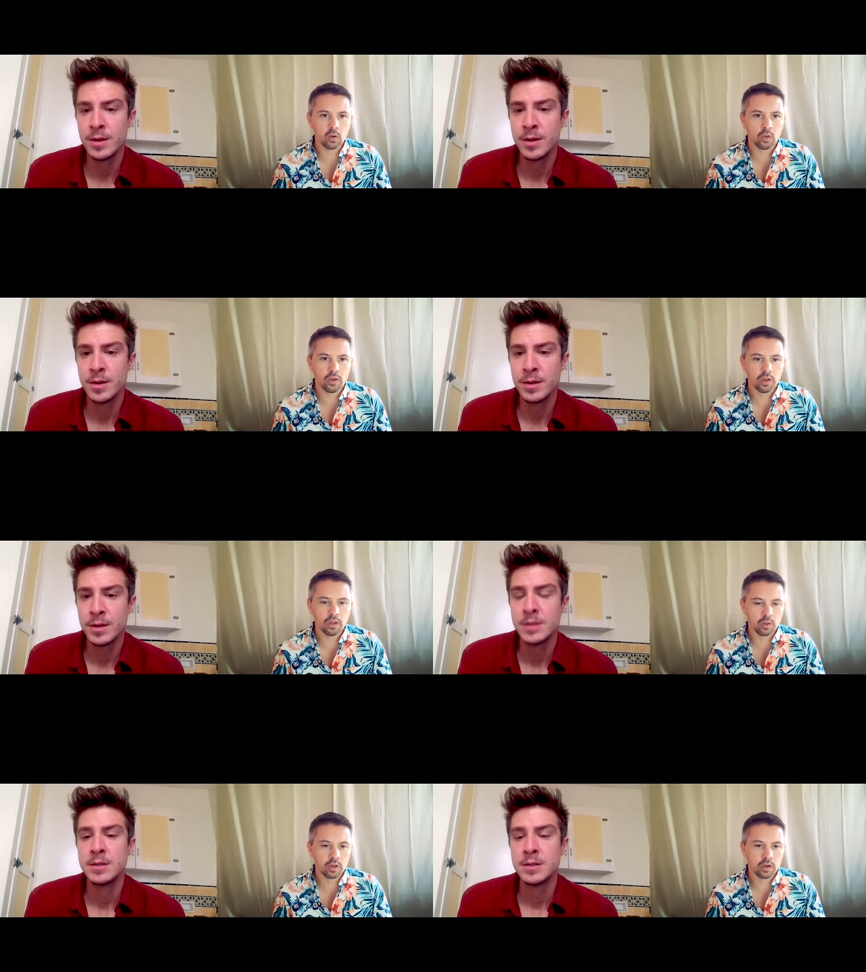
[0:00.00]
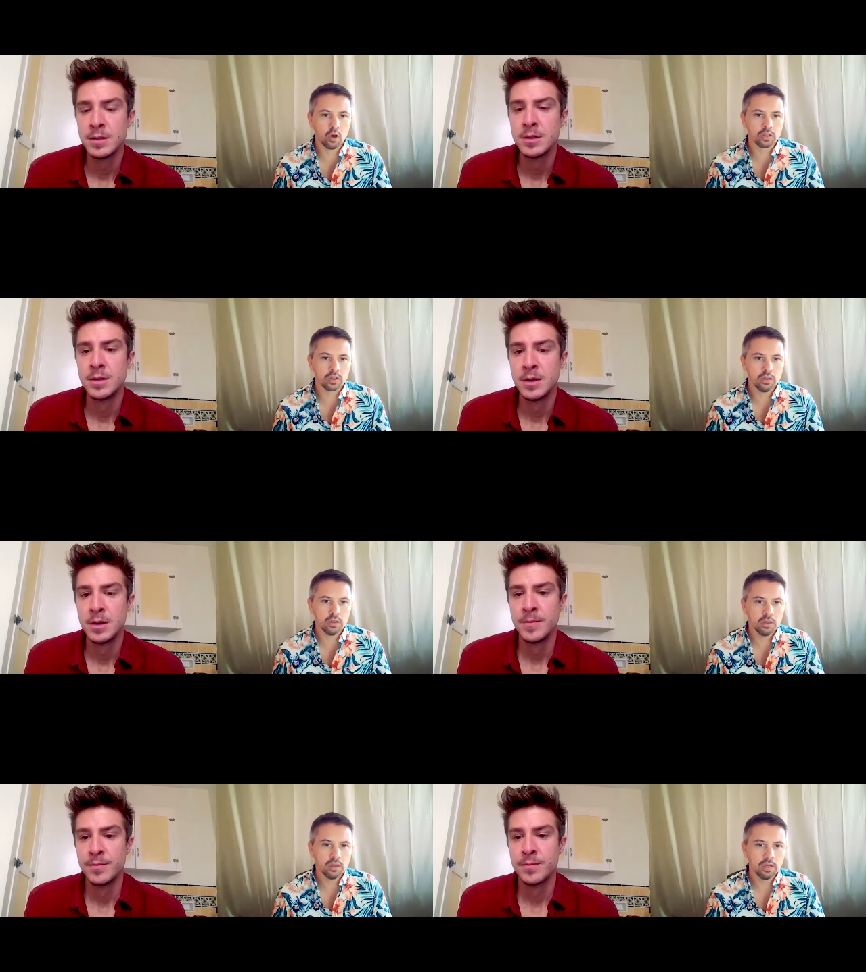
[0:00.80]
Speaker 1: or that are hot on?
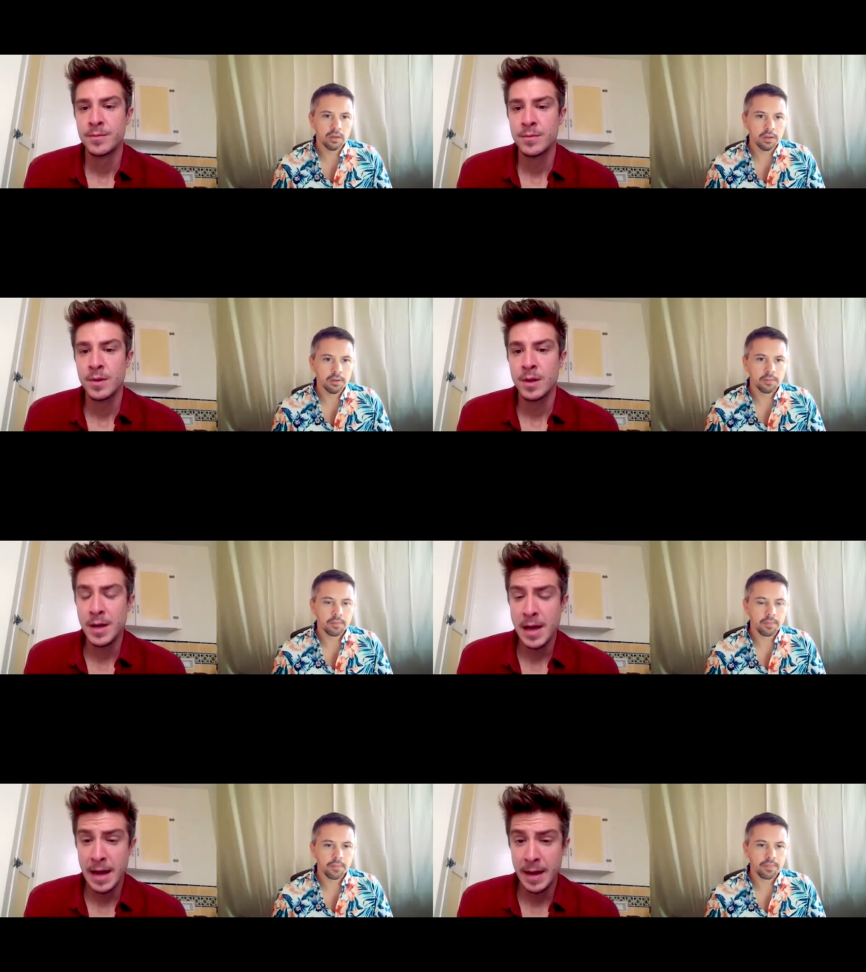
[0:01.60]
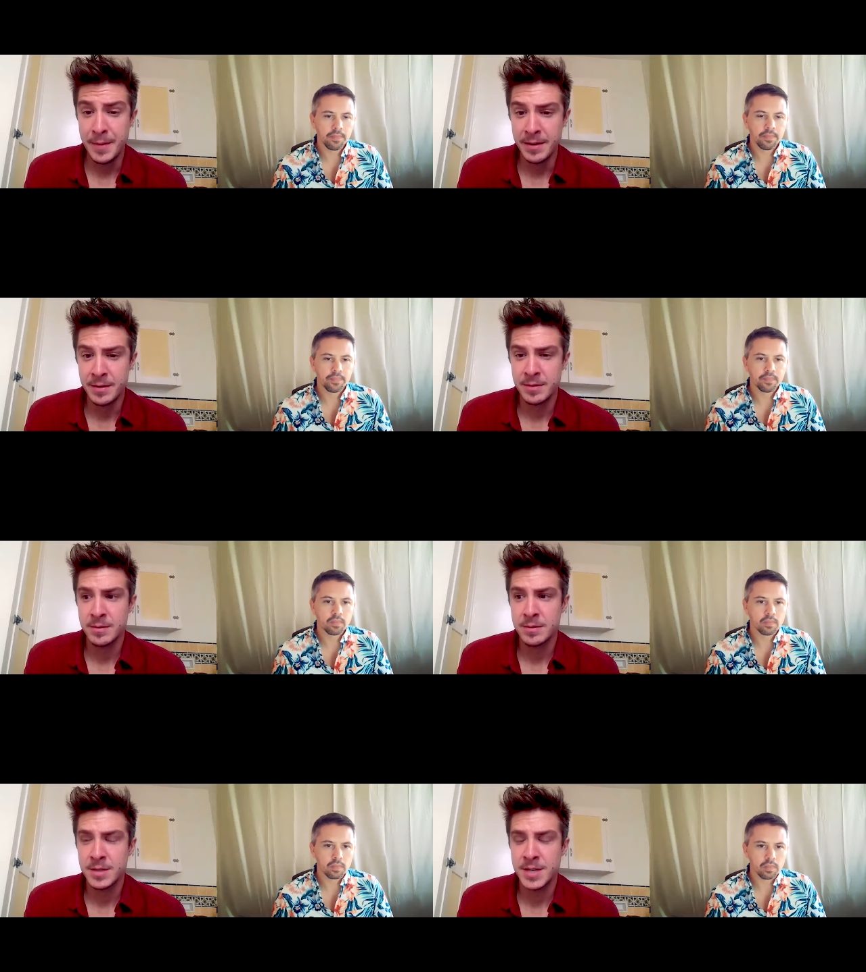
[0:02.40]
Speaker 2: Yeah, I mean,
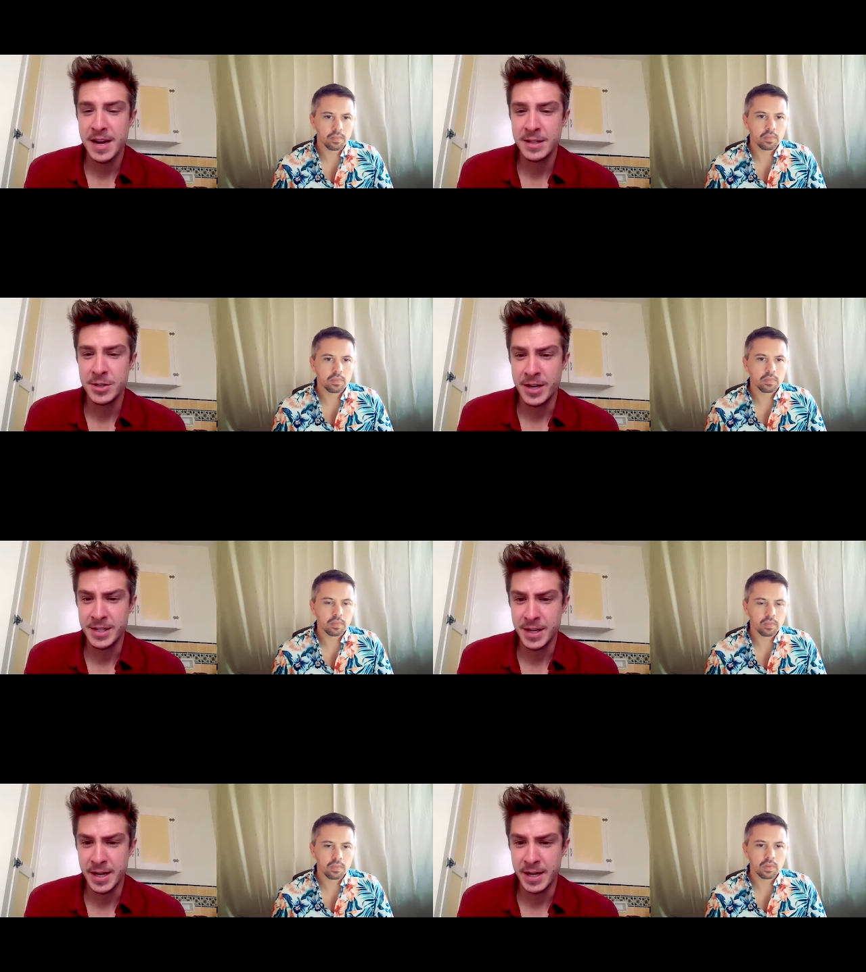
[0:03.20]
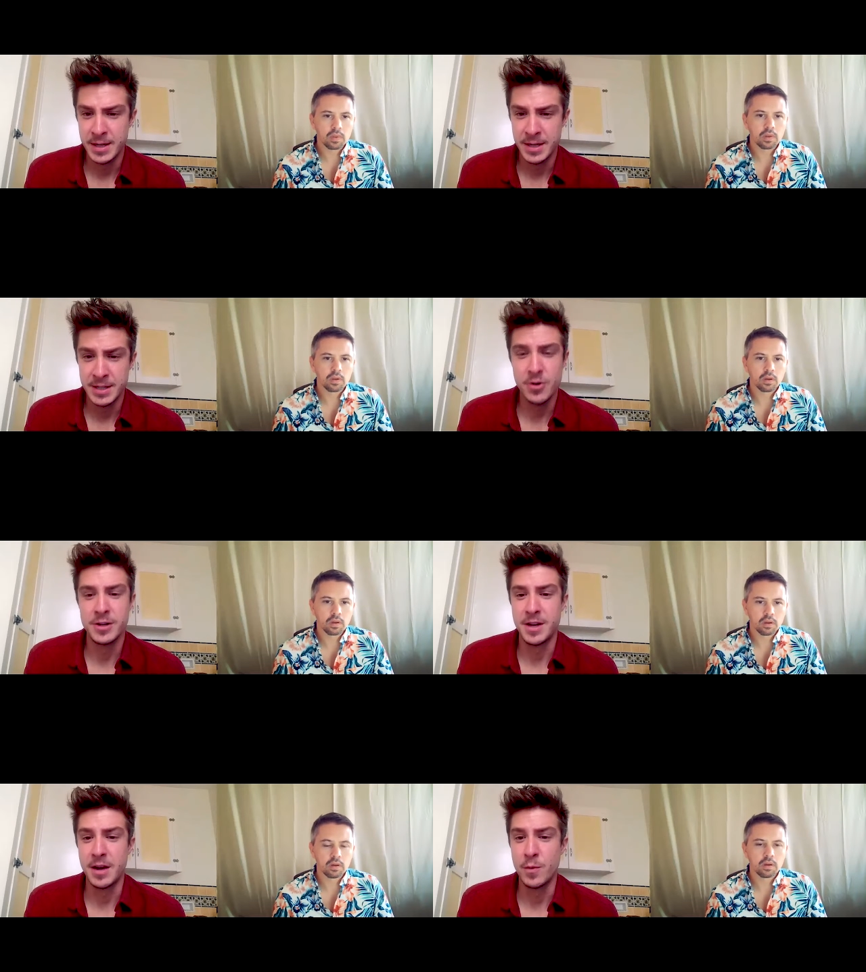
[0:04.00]
Santa Teresa has always
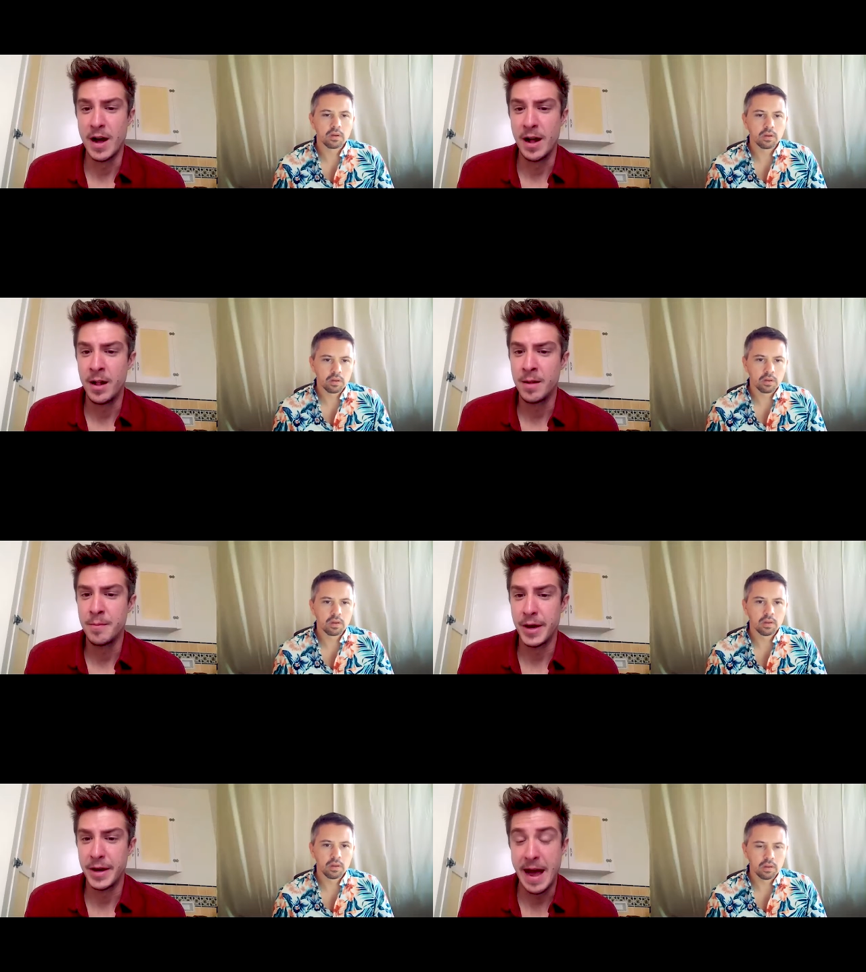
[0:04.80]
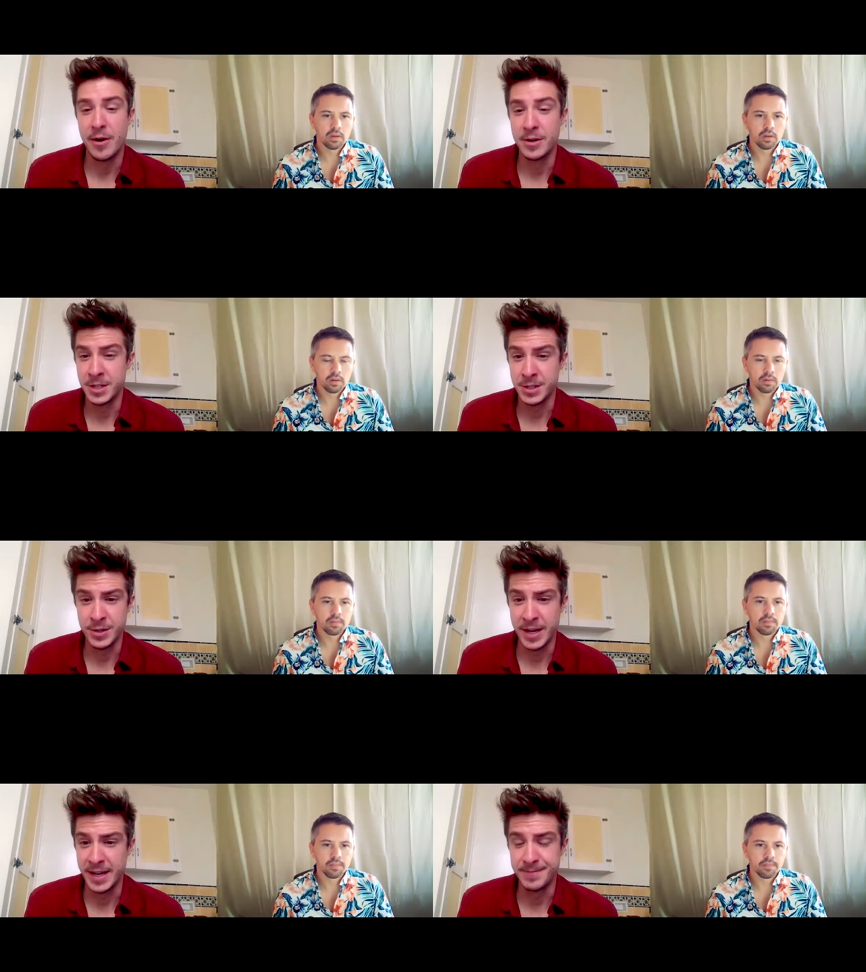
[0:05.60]
done well, but now it's just
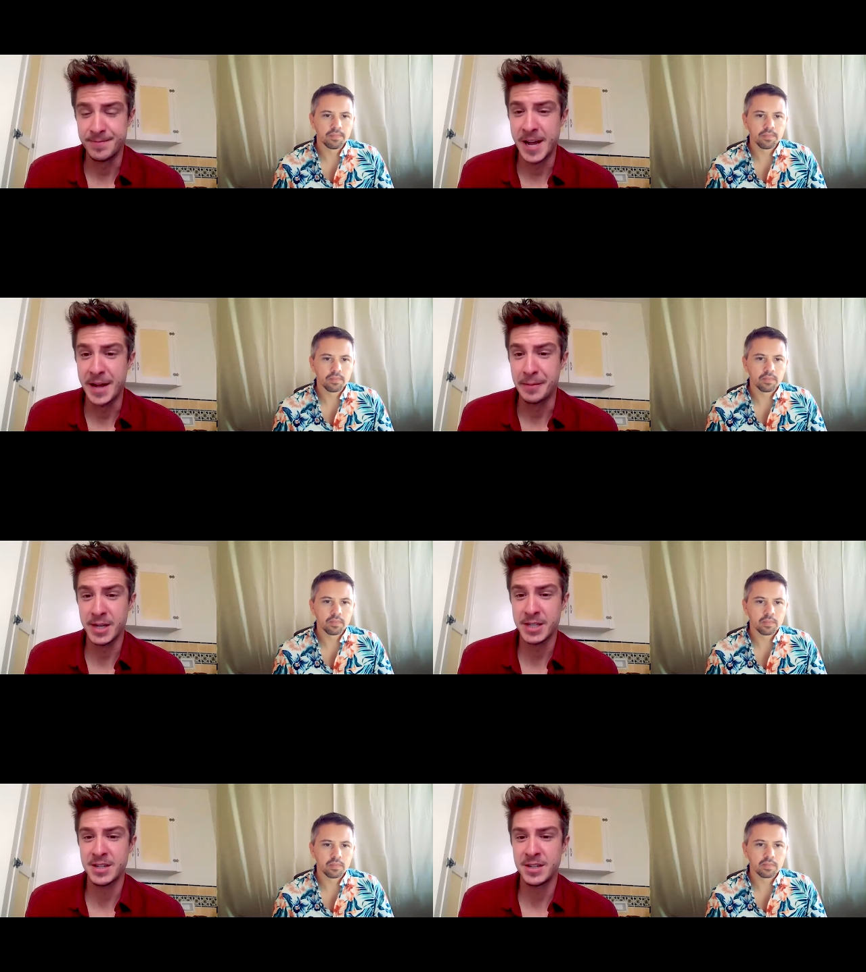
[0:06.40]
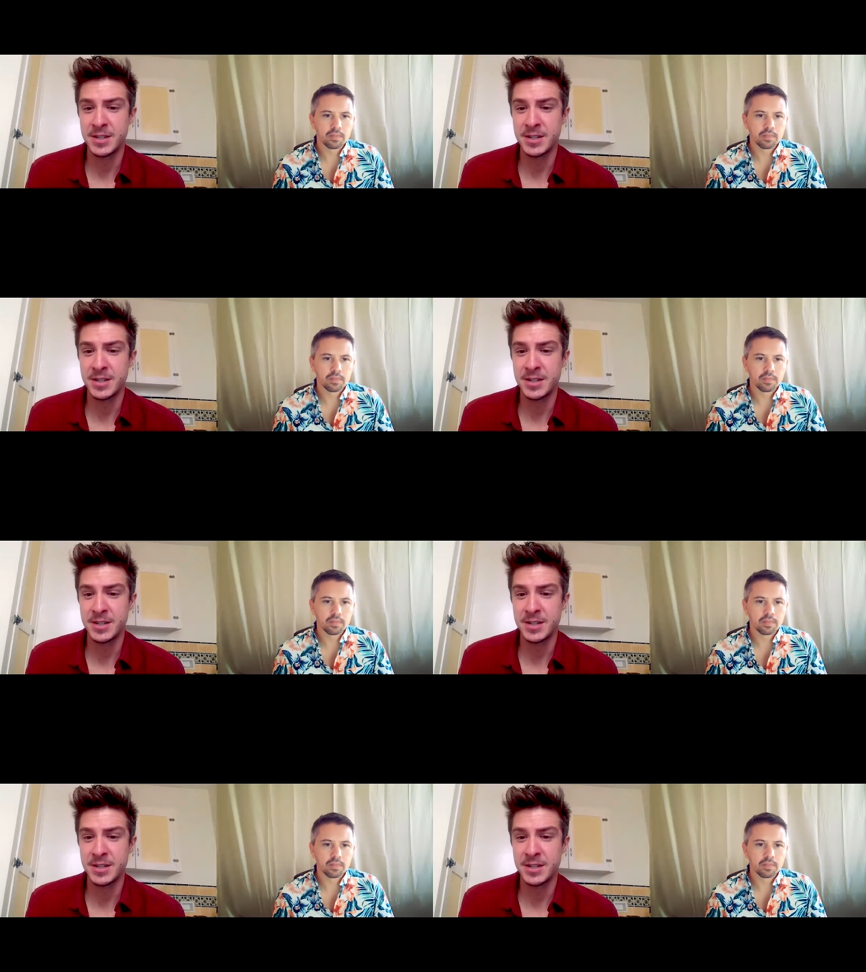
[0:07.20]
like gangbusters.